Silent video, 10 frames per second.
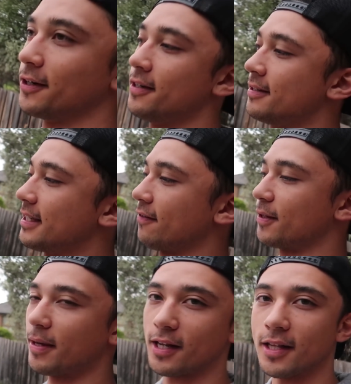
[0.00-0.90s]
good.
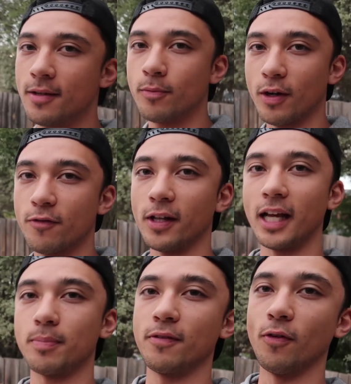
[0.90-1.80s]
Definitely better than what it felt
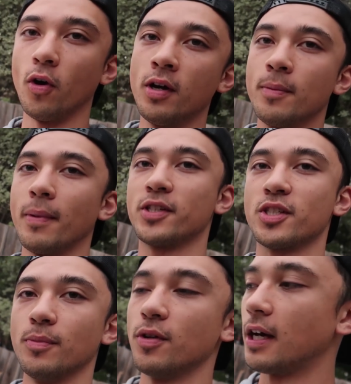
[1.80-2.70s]
like before. Much
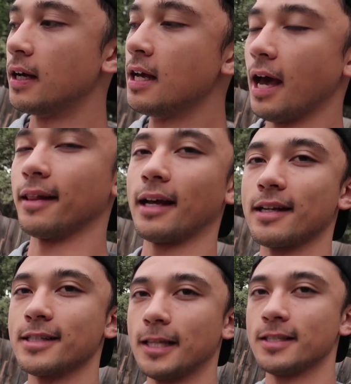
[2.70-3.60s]
smoother. And like
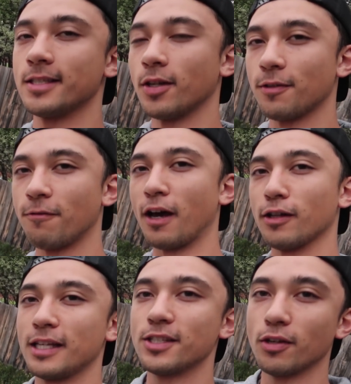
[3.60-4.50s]
I said, this is not the
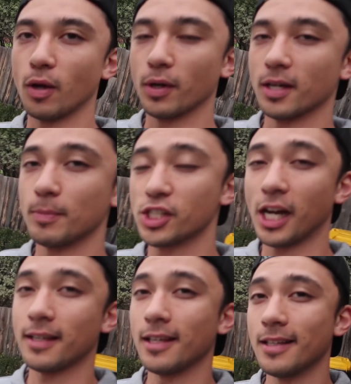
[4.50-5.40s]
final ECU that we're going to be
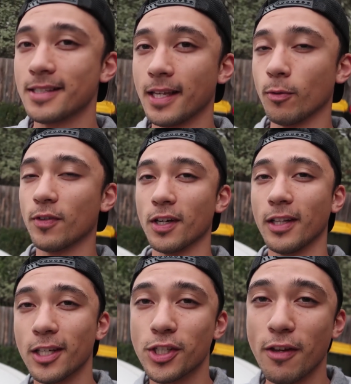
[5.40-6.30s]
chucking in this thing. We've got a
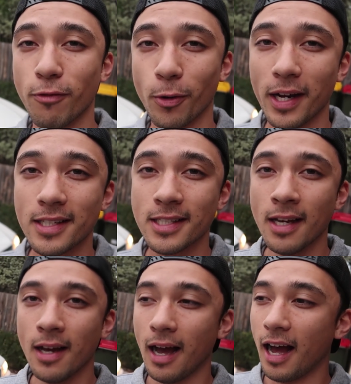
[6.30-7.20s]
Link G4X
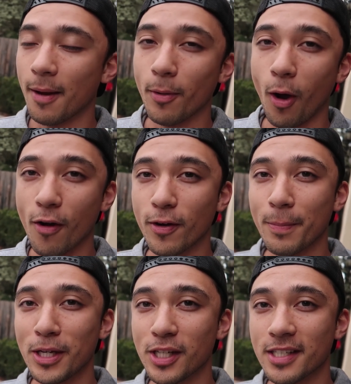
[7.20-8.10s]
over
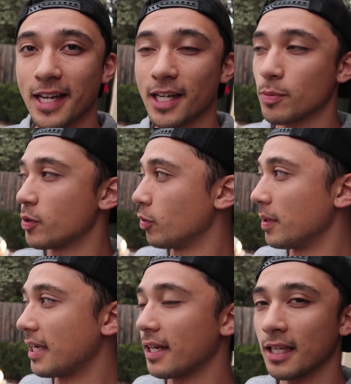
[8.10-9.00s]
at PJ's house, which we'll
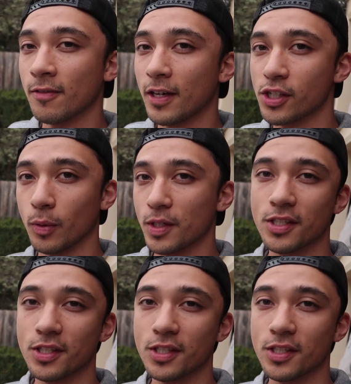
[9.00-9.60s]
be getting in eventually. We